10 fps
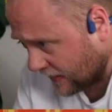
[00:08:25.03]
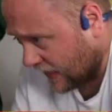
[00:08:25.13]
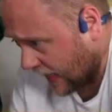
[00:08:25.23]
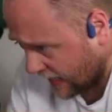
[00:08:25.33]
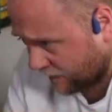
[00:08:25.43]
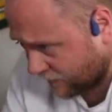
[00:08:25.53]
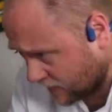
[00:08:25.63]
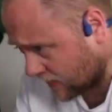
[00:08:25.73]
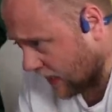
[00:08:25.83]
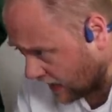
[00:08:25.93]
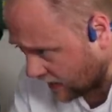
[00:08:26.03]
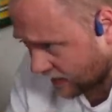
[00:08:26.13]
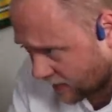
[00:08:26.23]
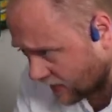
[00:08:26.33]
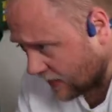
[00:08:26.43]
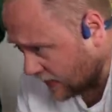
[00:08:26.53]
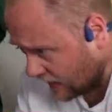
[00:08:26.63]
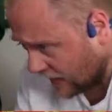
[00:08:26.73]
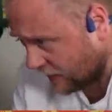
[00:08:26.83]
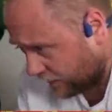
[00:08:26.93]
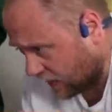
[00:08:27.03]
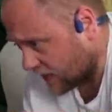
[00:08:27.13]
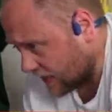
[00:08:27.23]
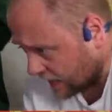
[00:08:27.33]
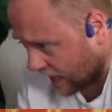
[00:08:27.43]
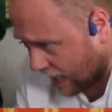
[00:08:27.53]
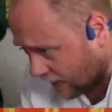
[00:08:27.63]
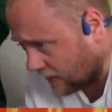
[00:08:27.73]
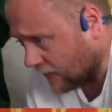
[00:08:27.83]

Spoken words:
A. Evans. First C. Cat,